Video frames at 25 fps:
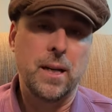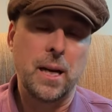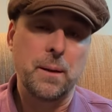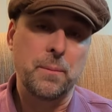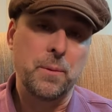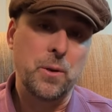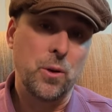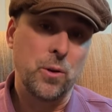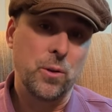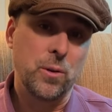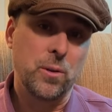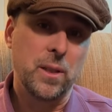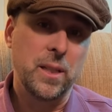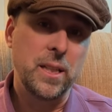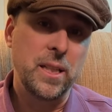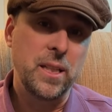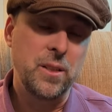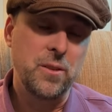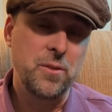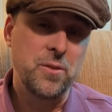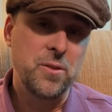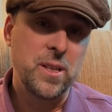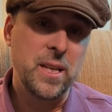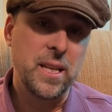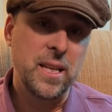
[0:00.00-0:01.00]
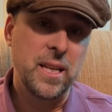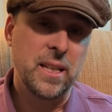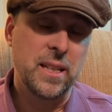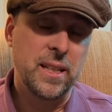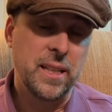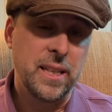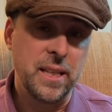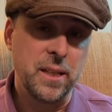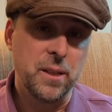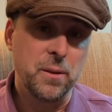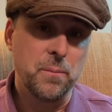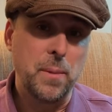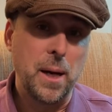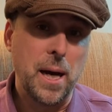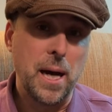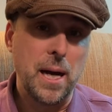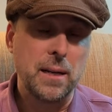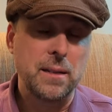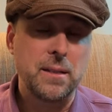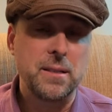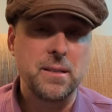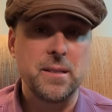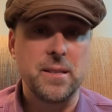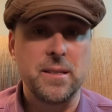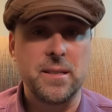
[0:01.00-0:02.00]
I'm currently using a
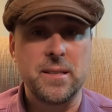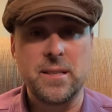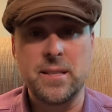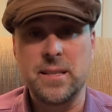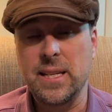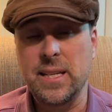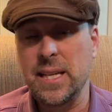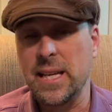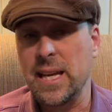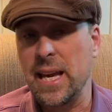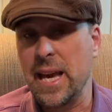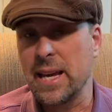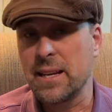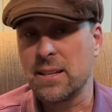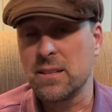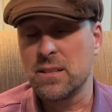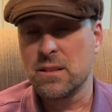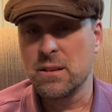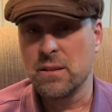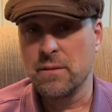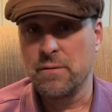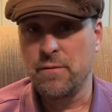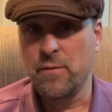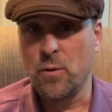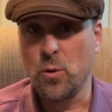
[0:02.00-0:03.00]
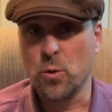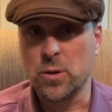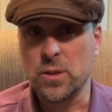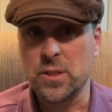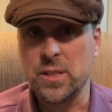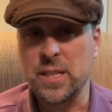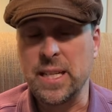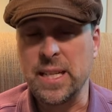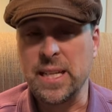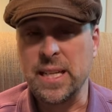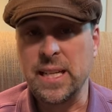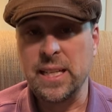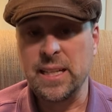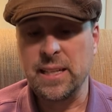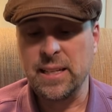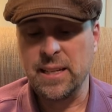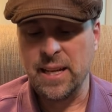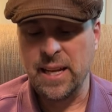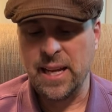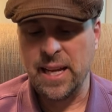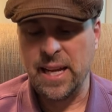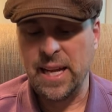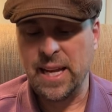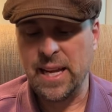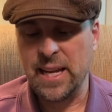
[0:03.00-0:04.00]
Gearbox CX14,
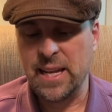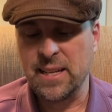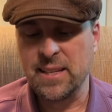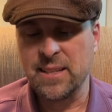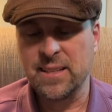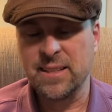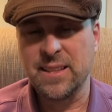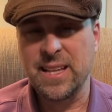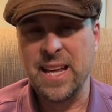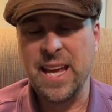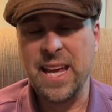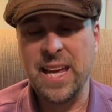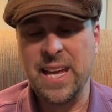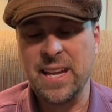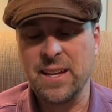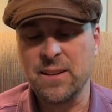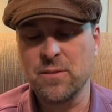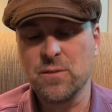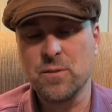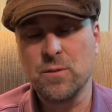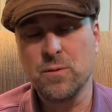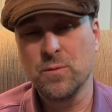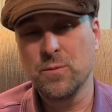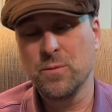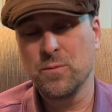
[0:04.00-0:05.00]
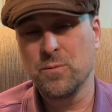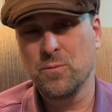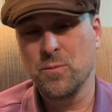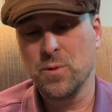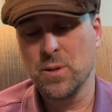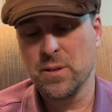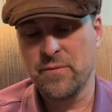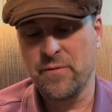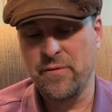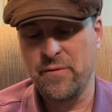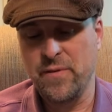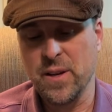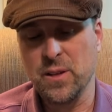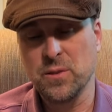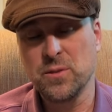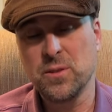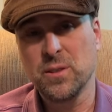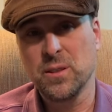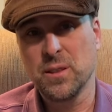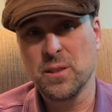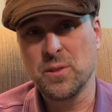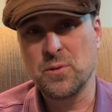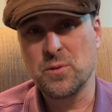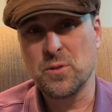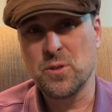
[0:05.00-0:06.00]
and the handle felt a
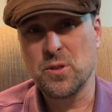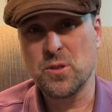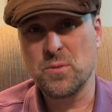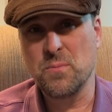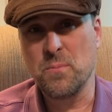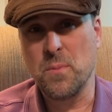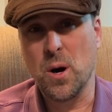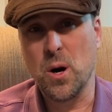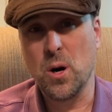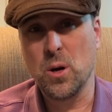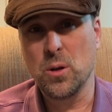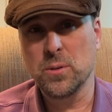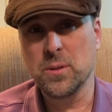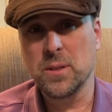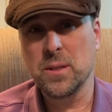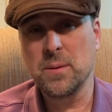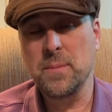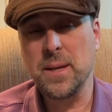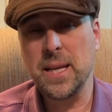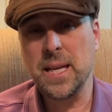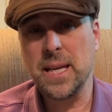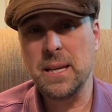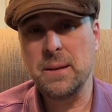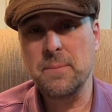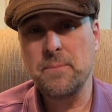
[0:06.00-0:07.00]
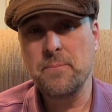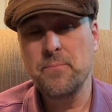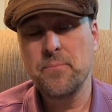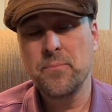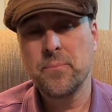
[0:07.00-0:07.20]
little small to me.